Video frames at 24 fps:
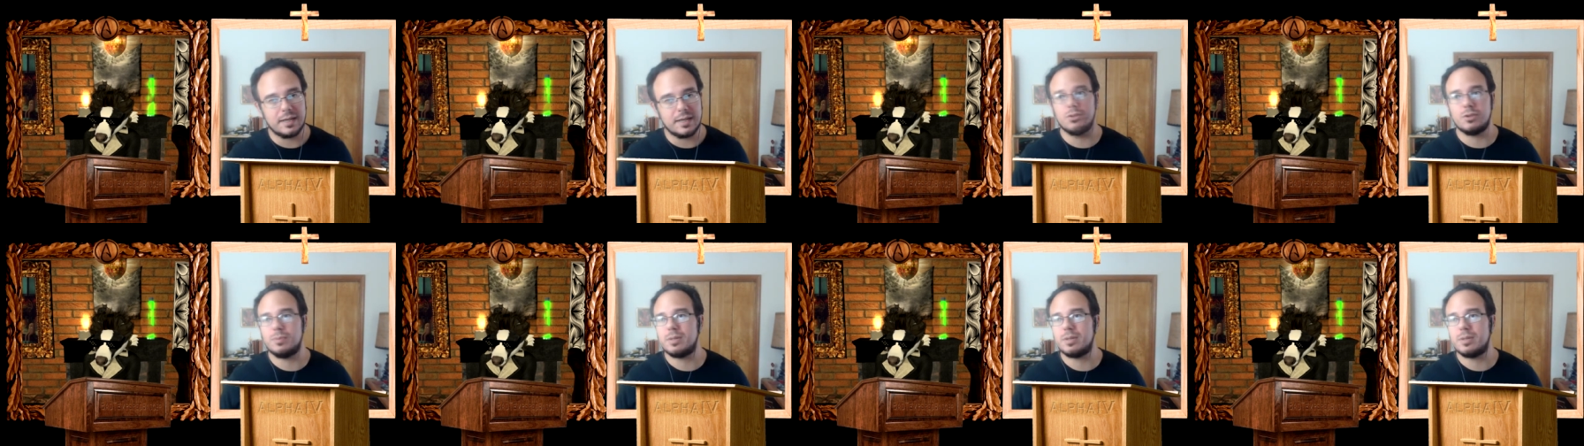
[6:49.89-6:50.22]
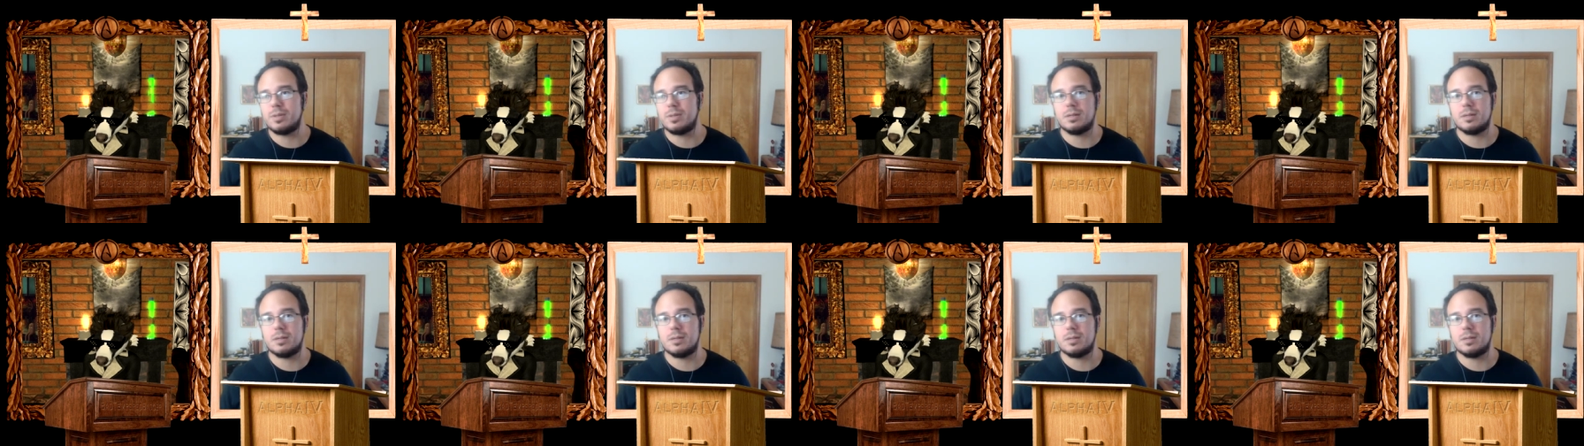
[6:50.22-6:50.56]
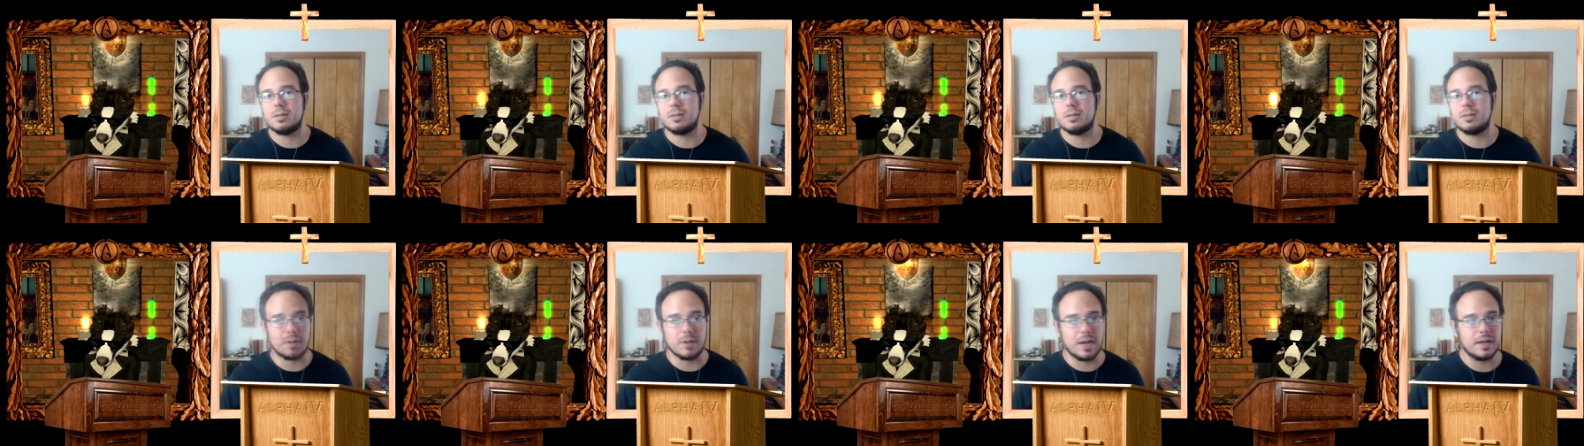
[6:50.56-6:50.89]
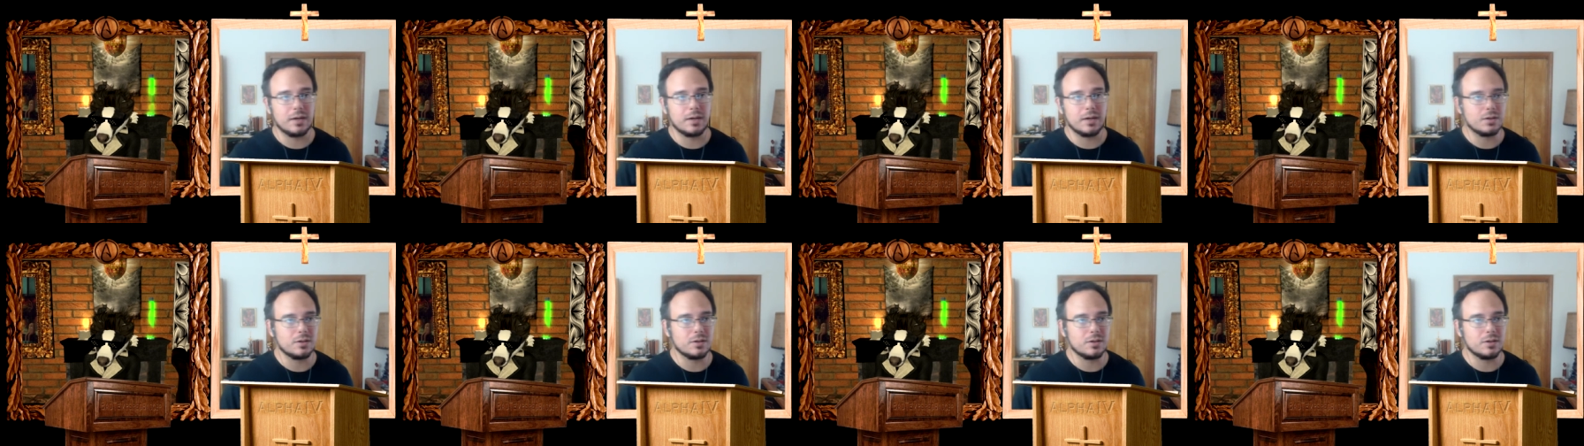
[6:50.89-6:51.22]
You become
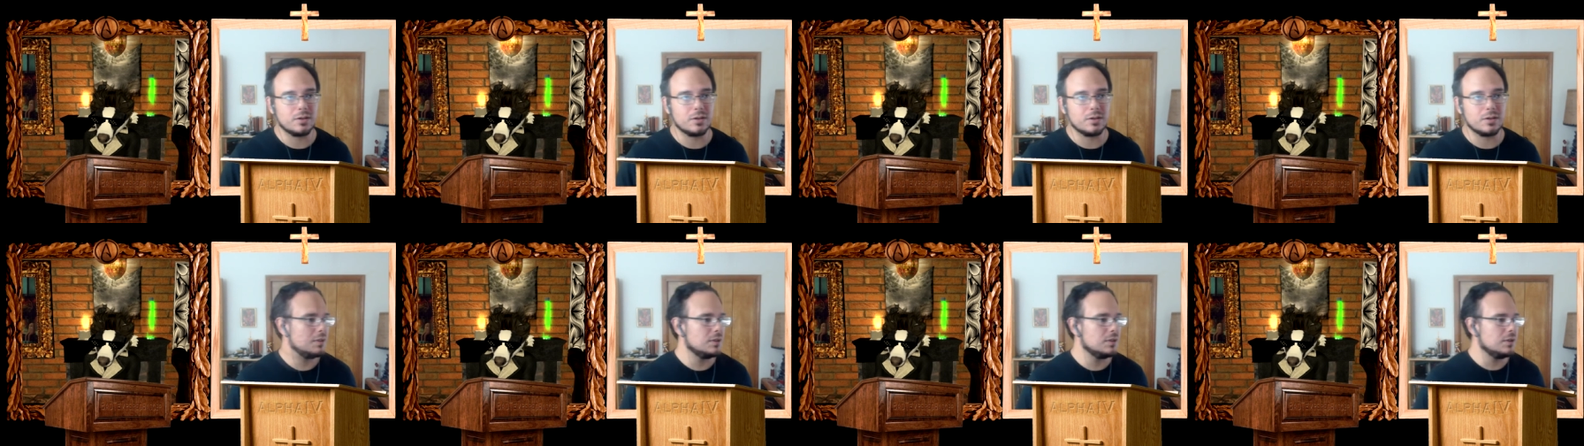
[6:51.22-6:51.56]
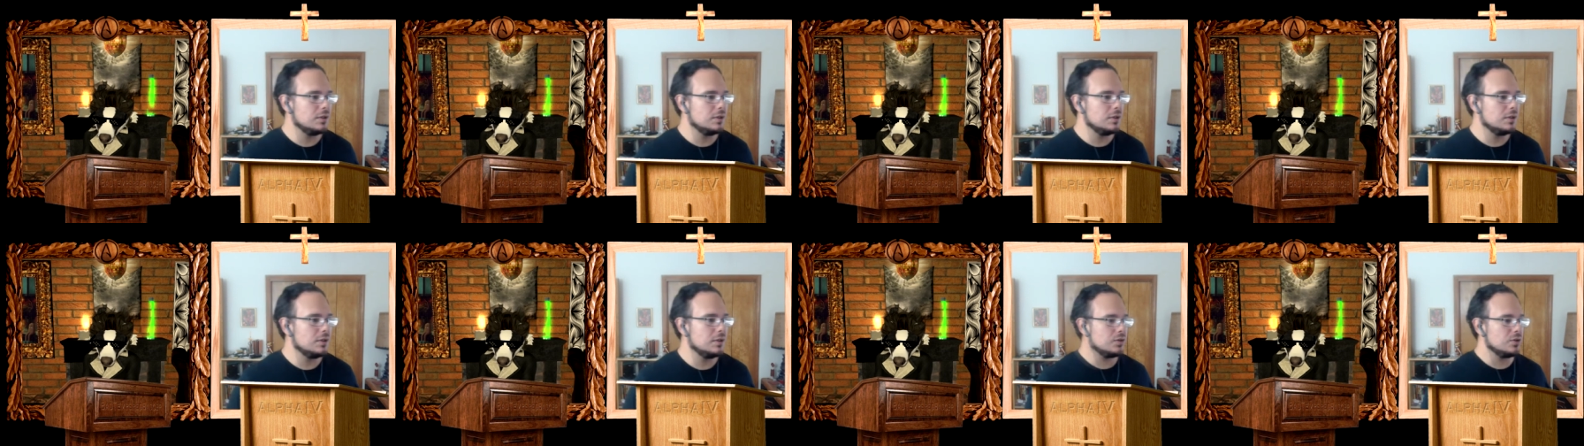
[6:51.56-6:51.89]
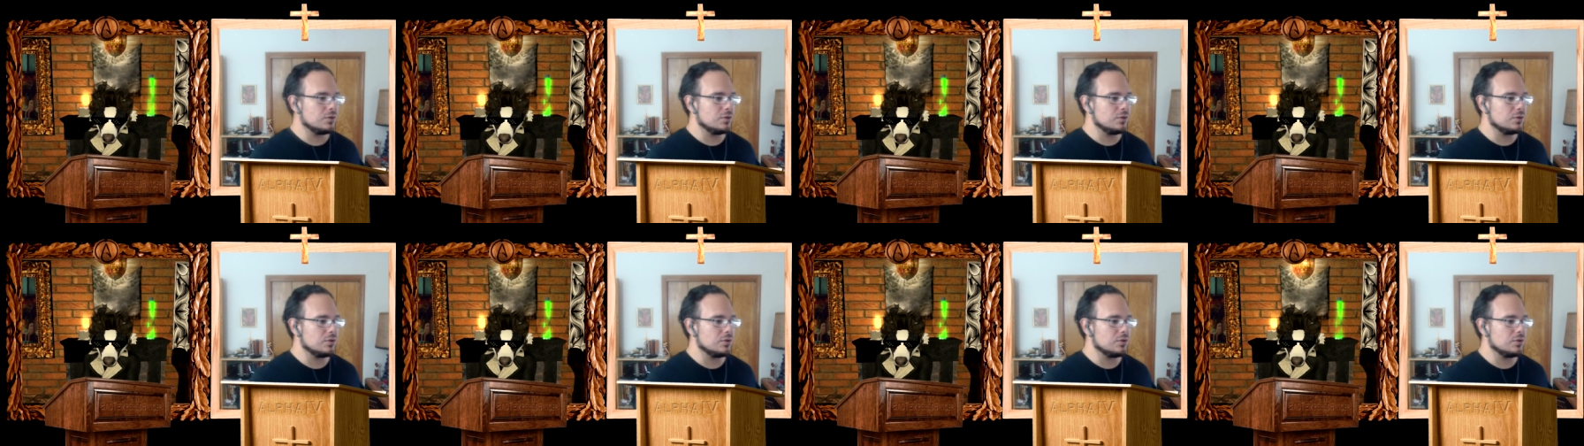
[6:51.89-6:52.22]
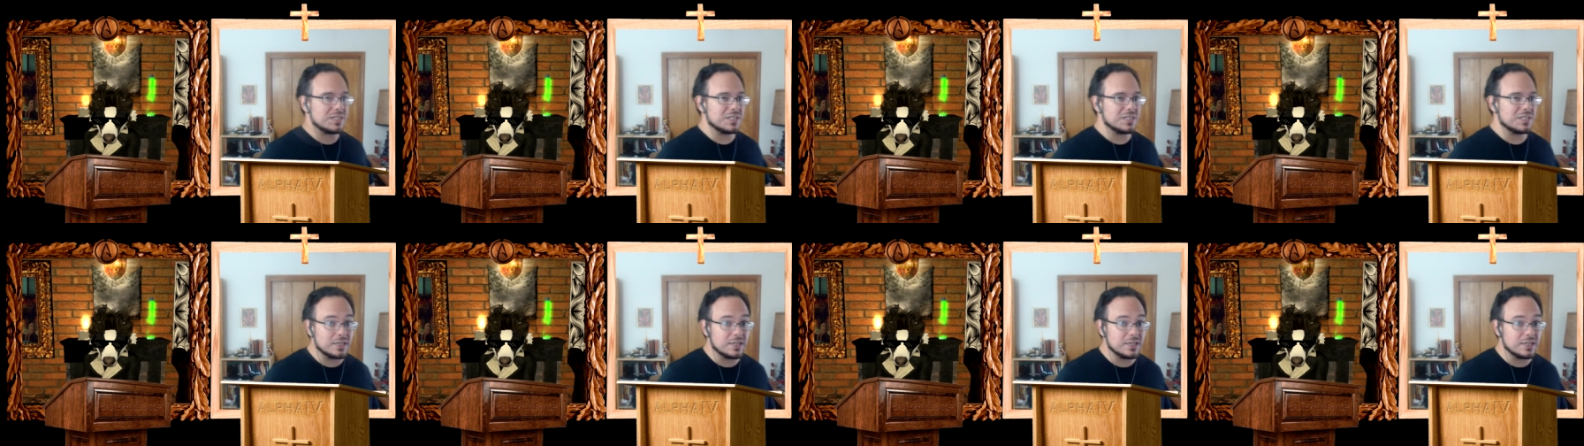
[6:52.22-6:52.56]
tyrannical. You're
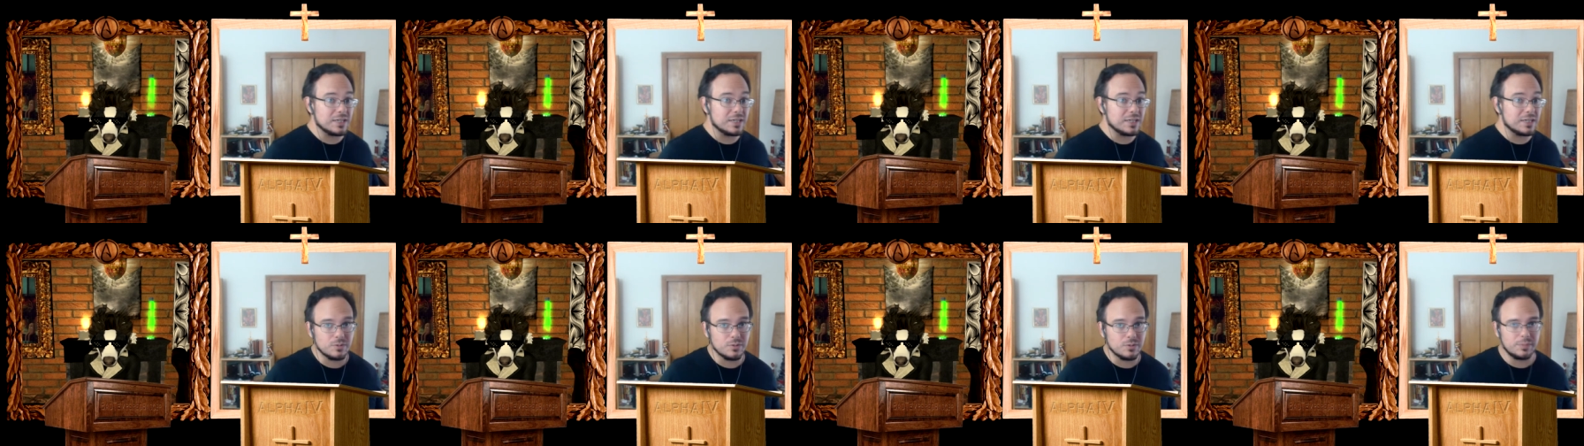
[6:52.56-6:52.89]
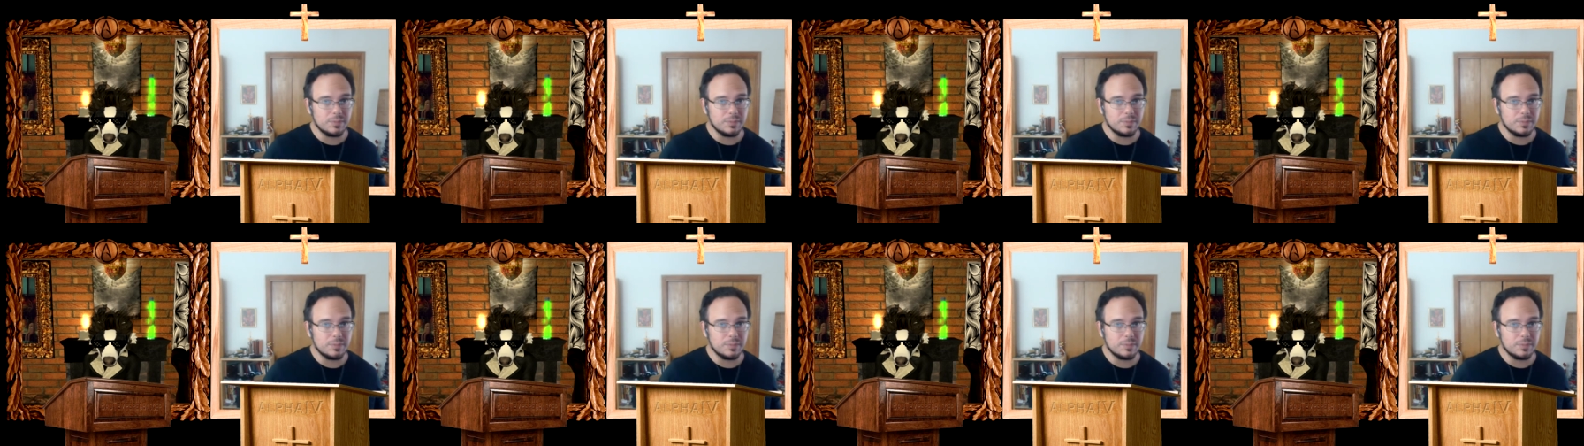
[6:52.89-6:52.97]
censoring